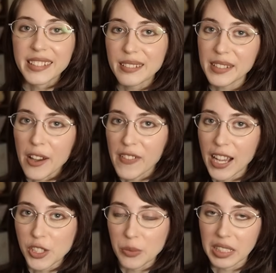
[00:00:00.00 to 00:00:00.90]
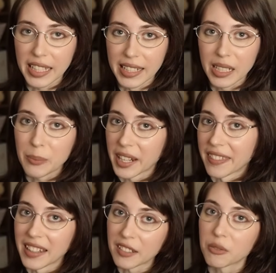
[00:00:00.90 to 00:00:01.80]
This is not fashion related, but I
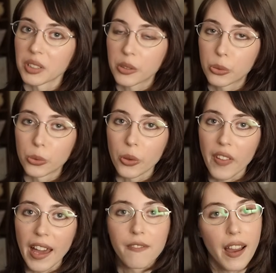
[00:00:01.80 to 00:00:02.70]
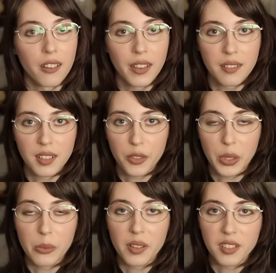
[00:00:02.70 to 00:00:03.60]
think it's really cool that Final Fantasy
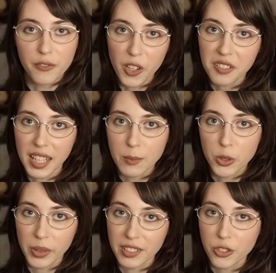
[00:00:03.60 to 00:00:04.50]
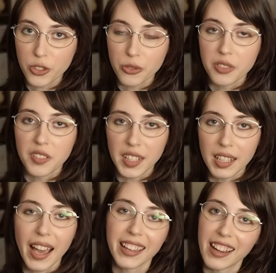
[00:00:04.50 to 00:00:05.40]
III was the first game to introduce
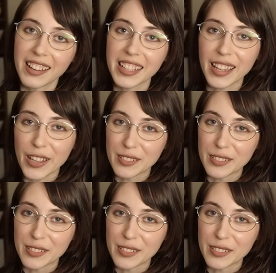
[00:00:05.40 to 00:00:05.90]
the iconic